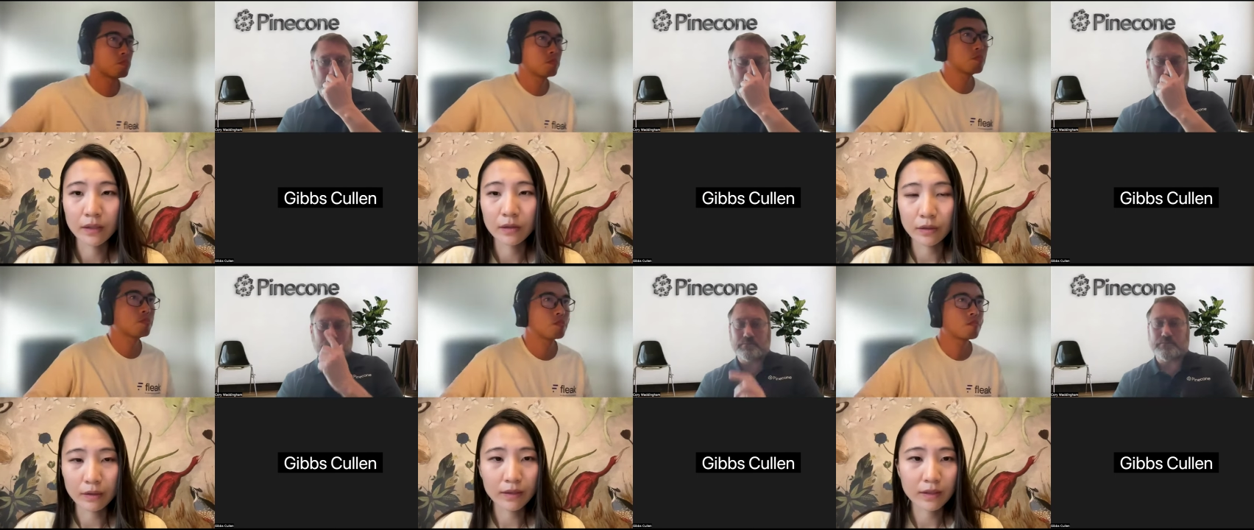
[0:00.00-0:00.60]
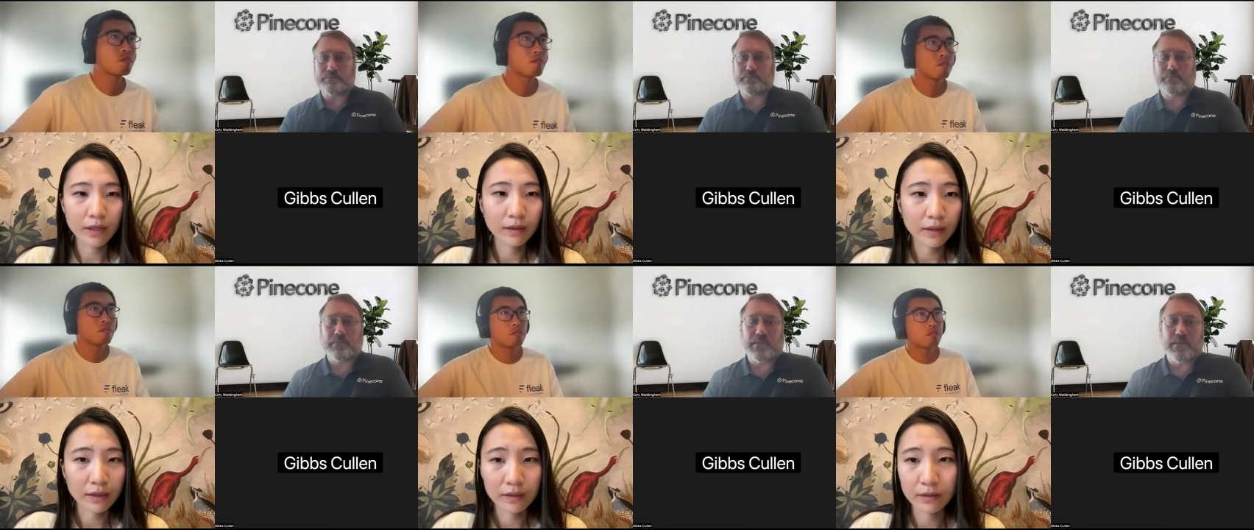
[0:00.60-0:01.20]
Speaker 1: you either can
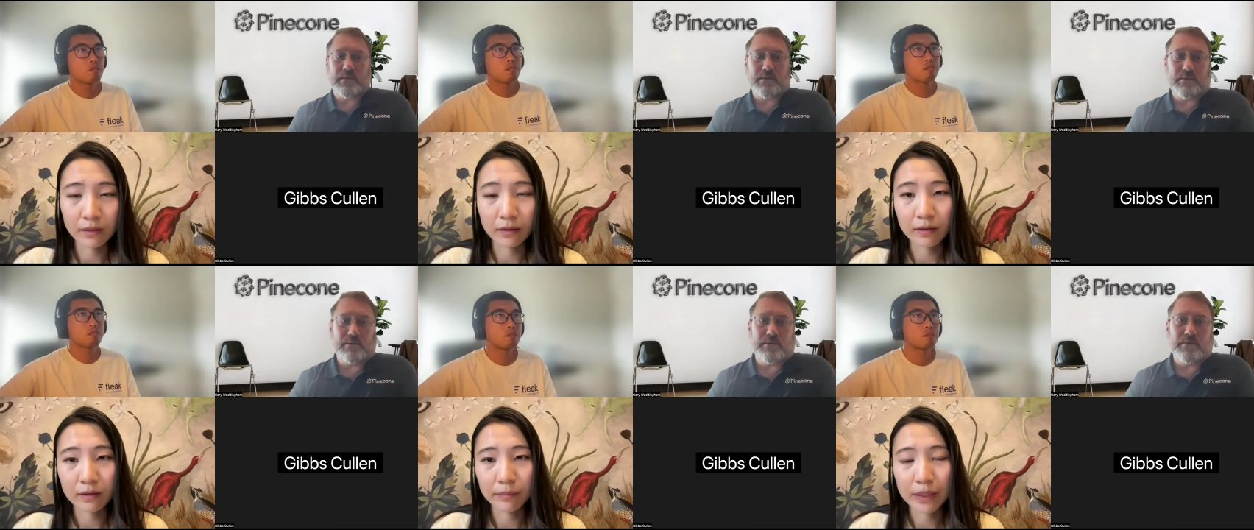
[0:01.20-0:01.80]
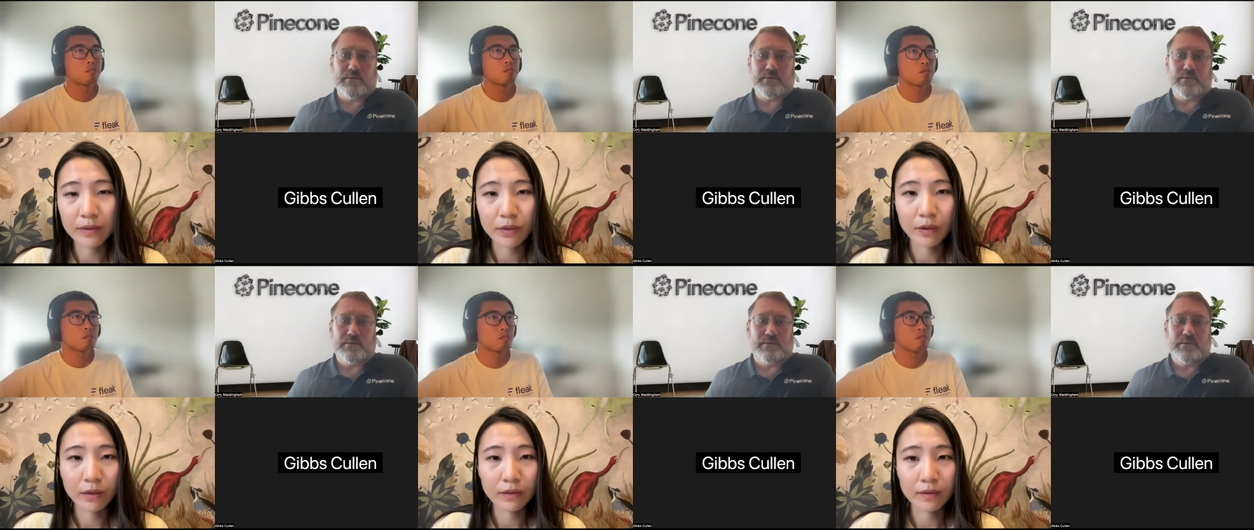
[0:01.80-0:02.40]
like uh, based
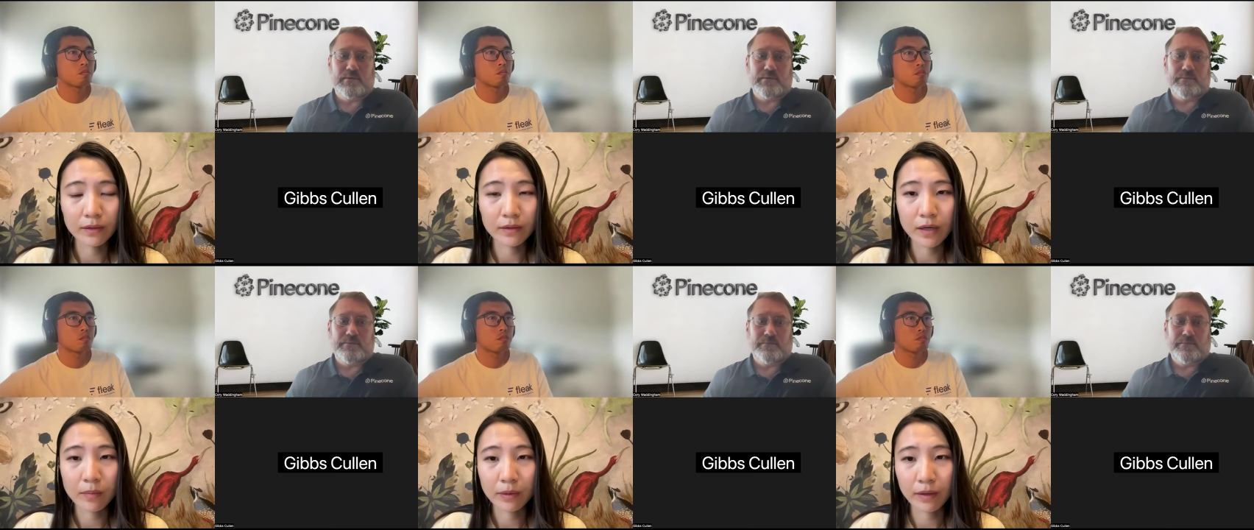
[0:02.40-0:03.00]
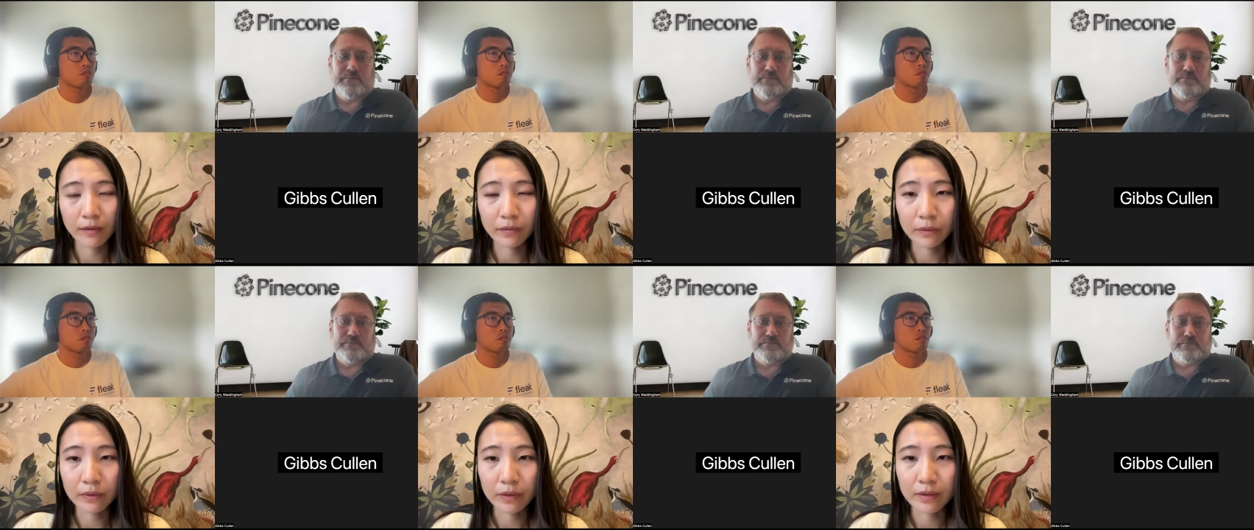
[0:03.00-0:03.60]
on the top
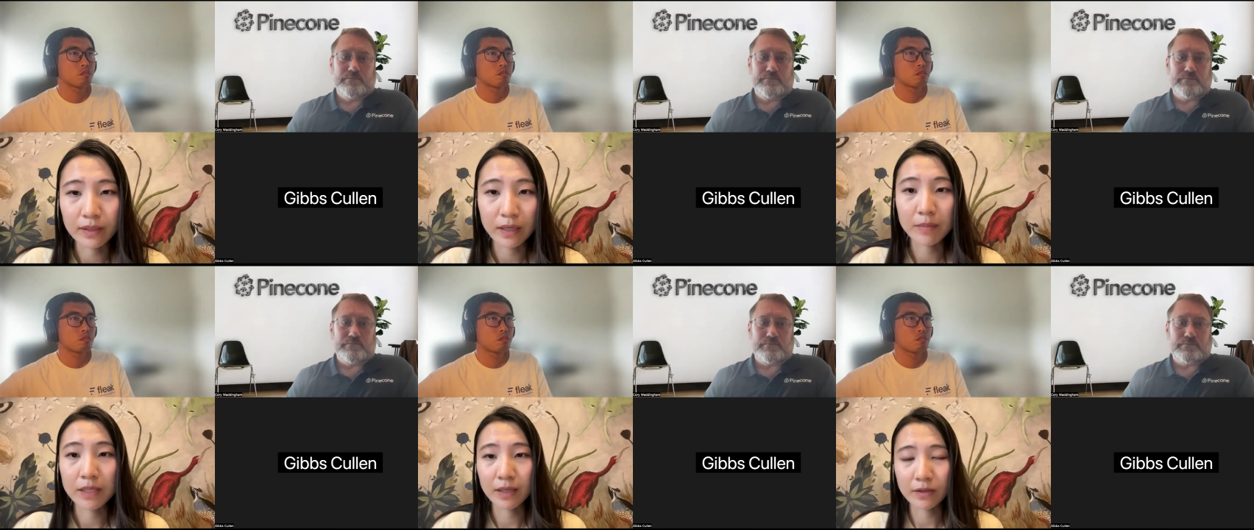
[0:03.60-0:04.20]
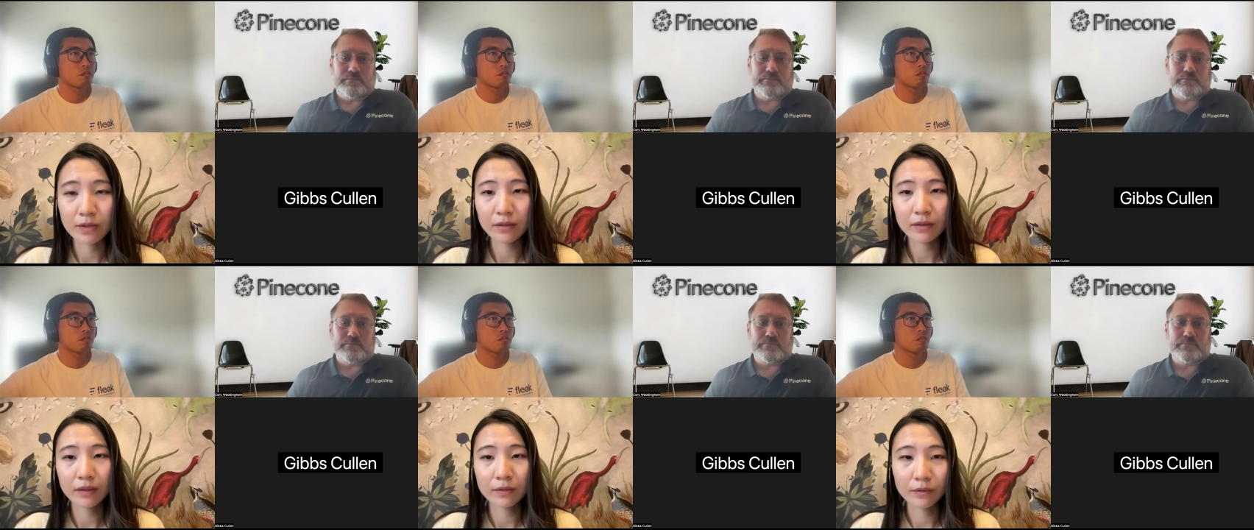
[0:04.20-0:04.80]
level uh,
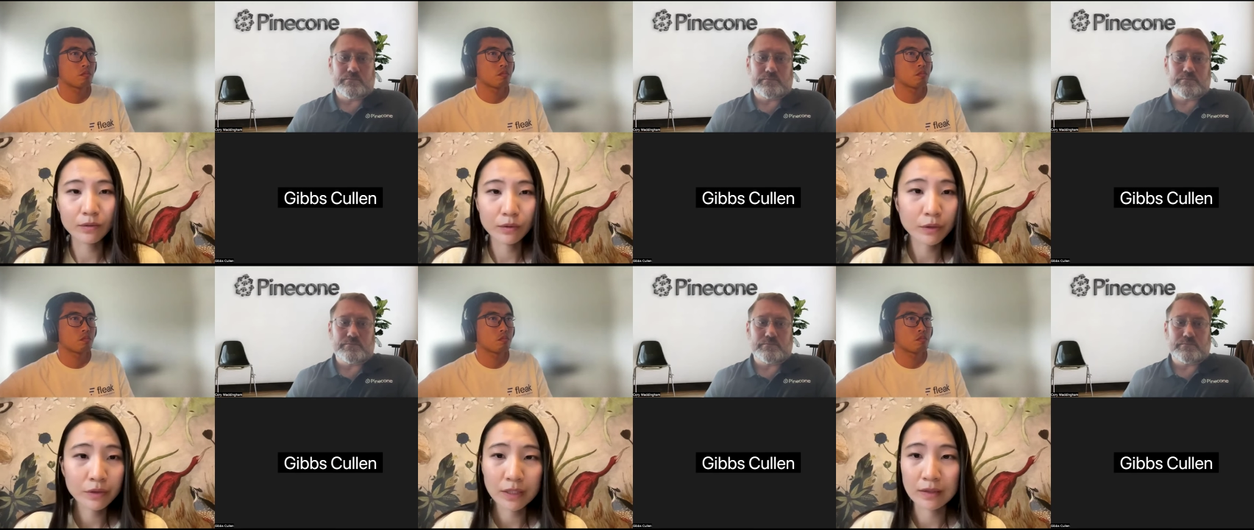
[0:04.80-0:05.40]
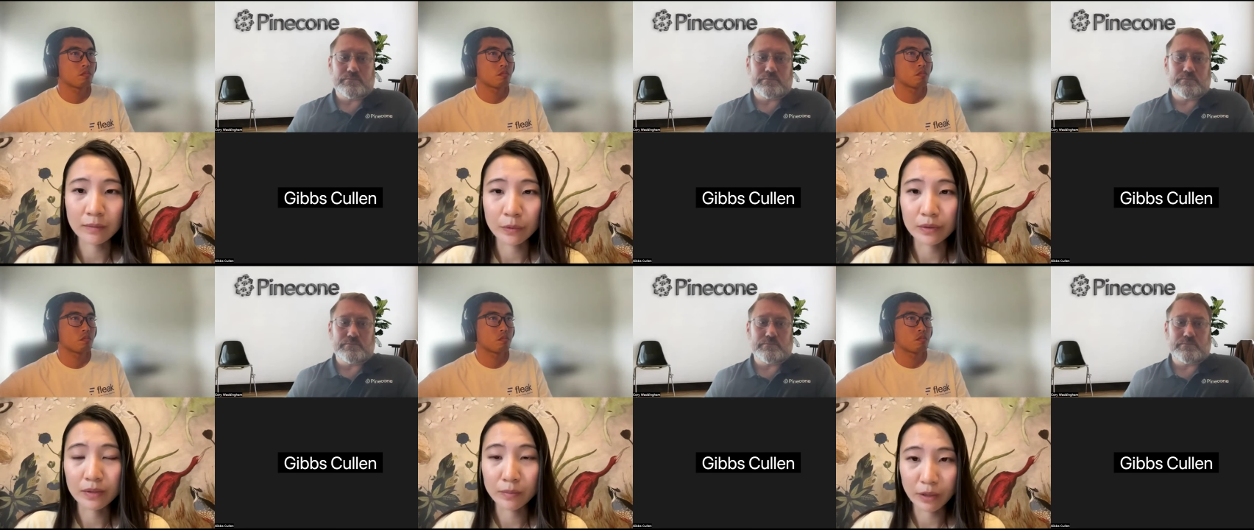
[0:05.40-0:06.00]
segmentation, you store your data more
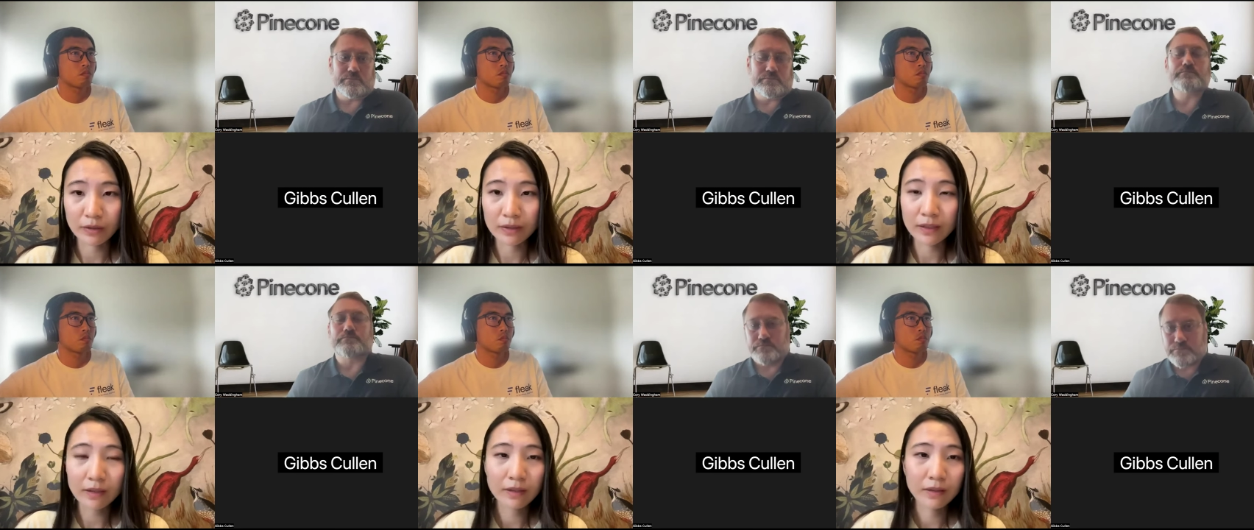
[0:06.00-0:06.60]
smartly.